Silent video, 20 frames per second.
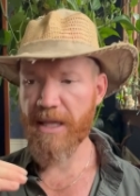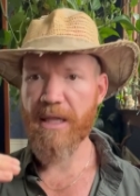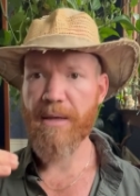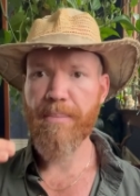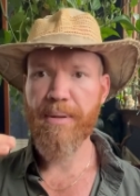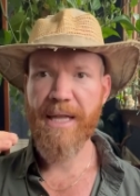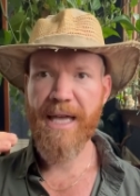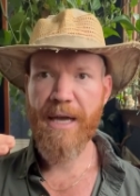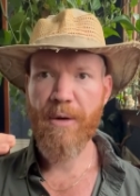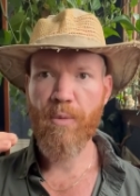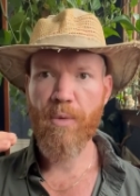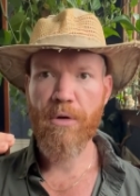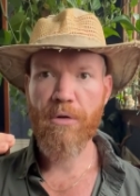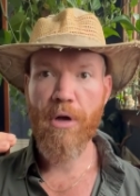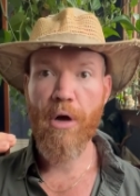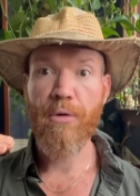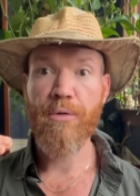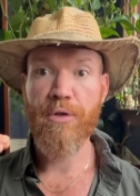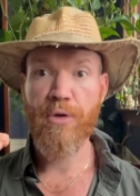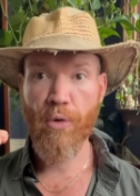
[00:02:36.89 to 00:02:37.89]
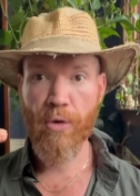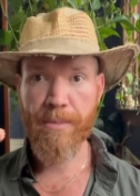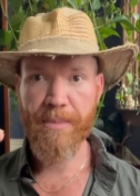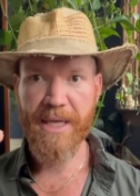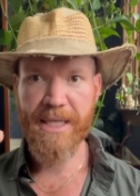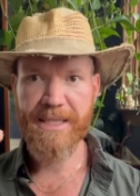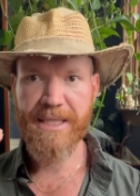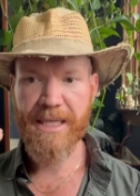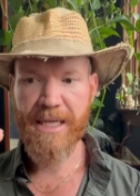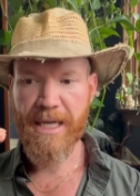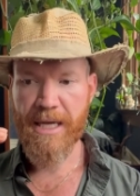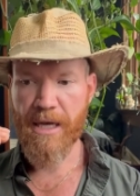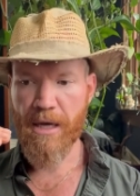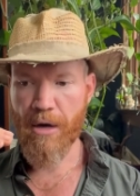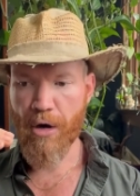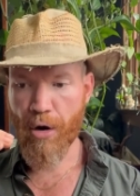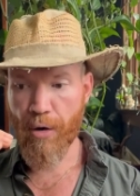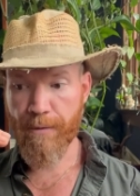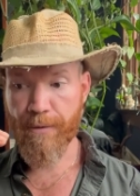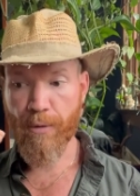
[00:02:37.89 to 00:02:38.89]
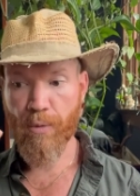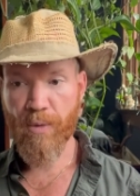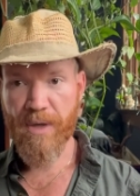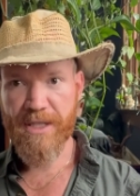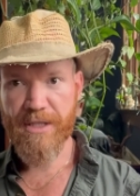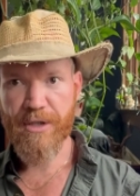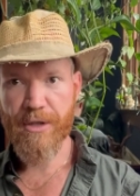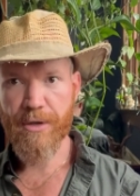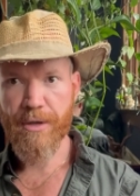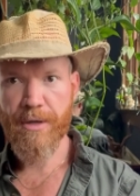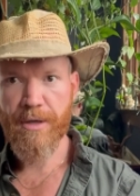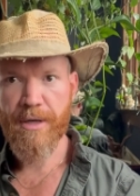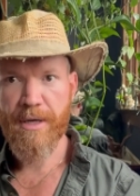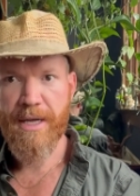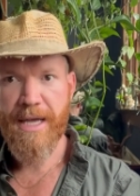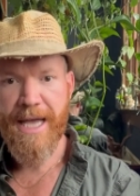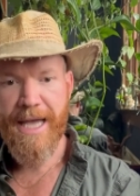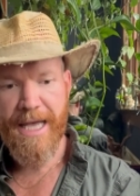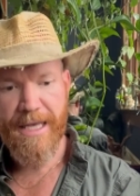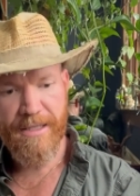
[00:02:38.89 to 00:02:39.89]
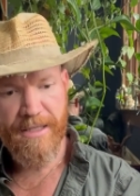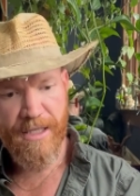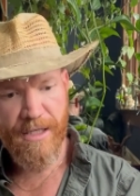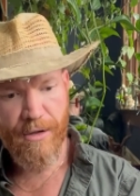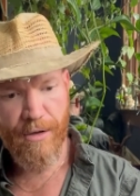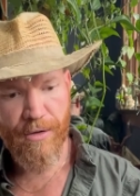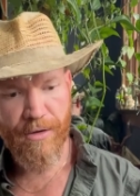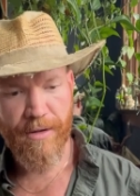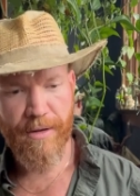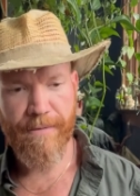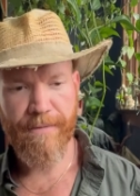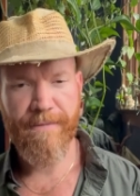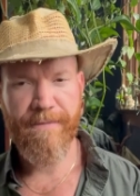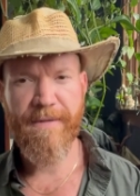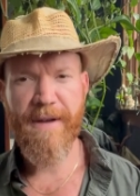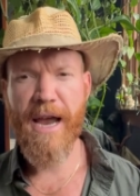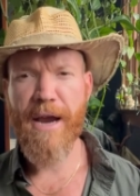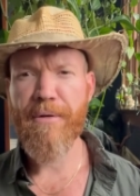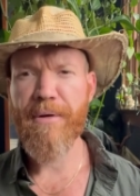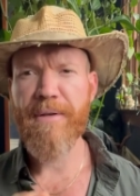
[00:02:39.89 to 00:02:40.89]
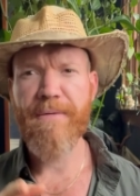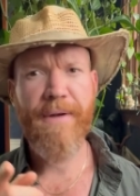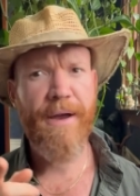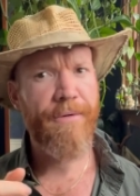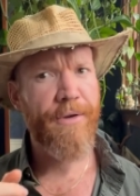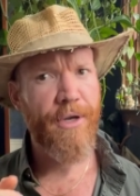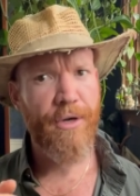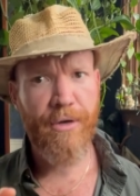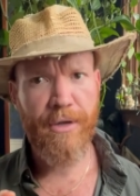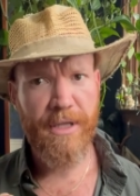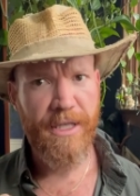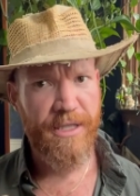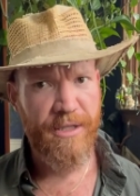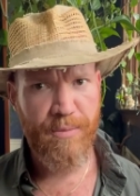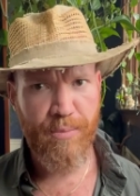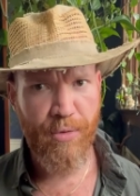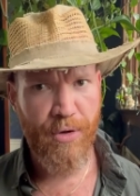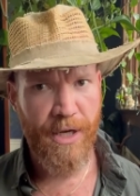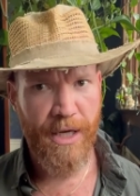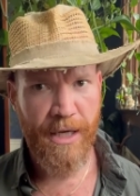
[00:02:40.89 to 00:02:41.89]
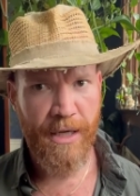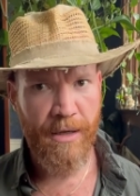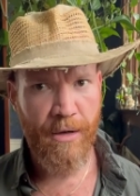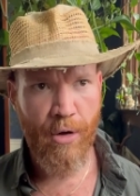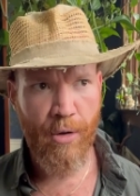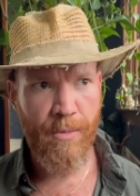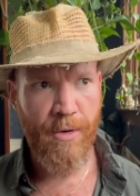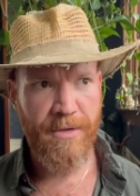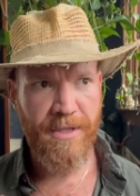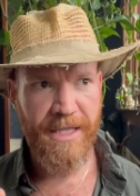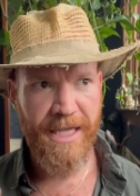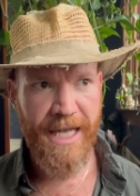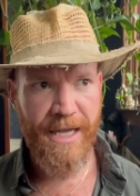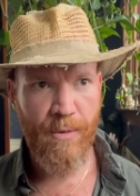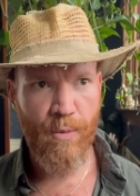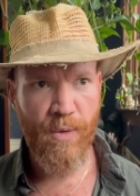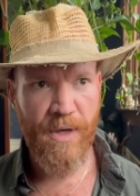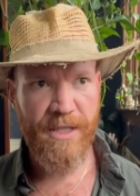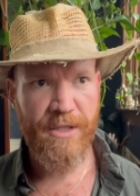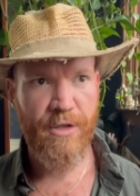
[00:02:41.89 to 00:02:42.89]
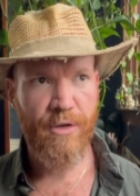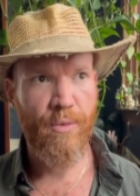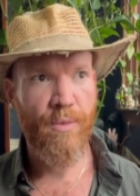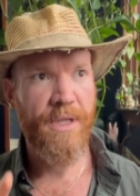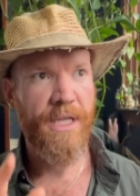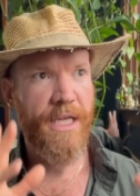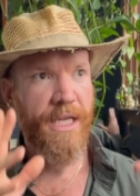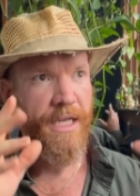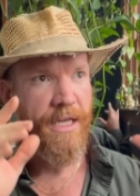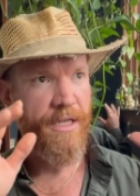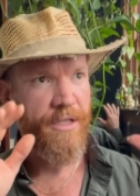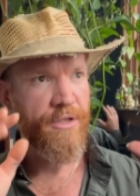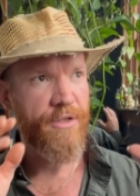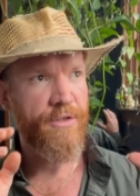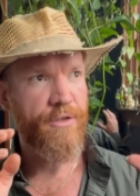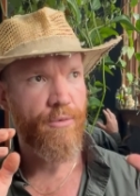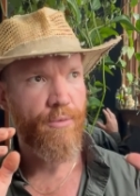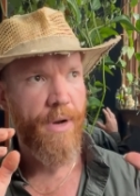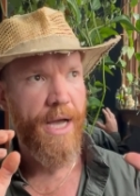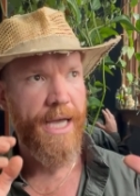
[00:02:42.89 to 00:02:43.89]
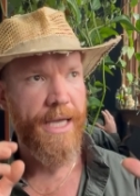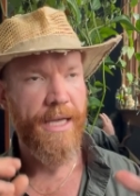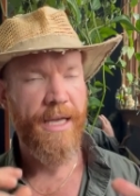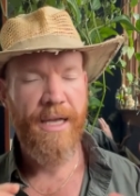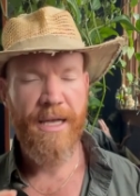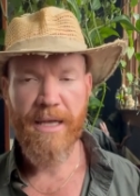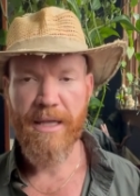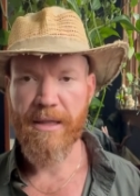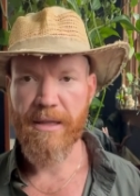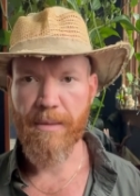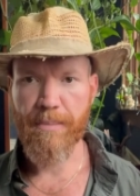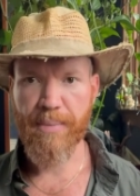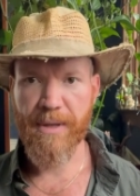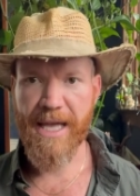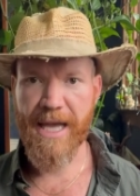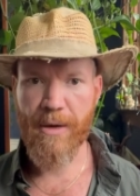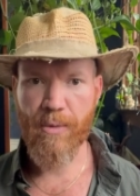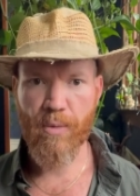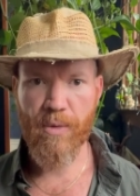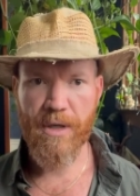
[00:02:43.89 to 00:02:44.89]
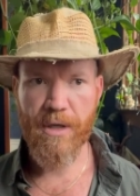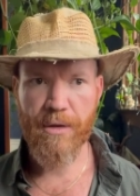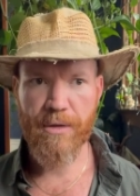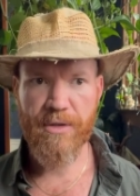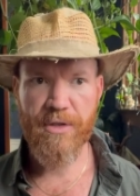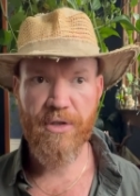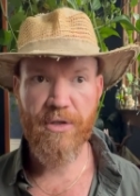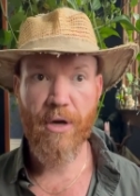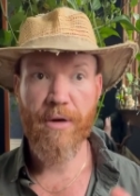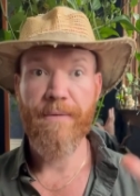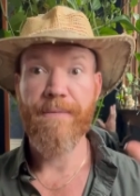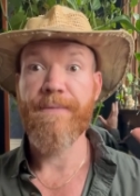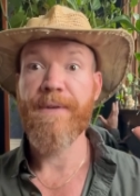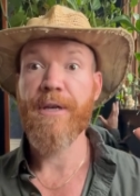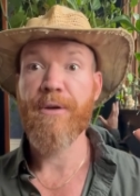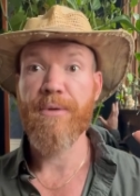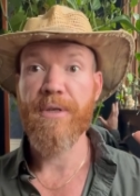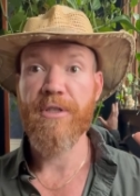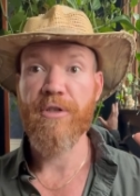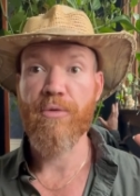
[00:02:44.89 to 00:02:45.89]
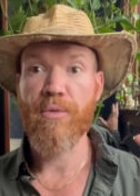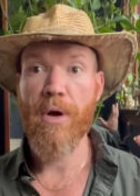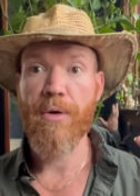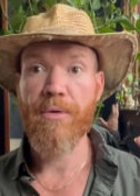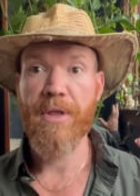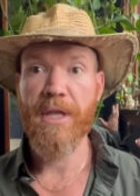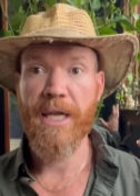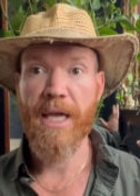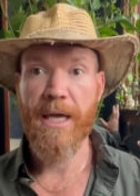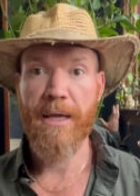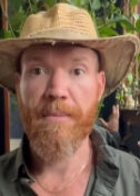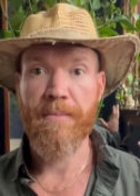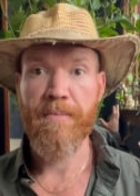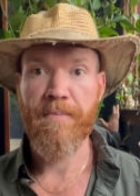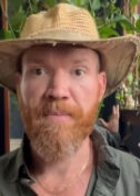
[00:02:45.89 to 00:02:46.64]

the plant will go dormant over winter until the very, very early spring, almost late winter, when the conditions are right, the plant will start vigorous growth again.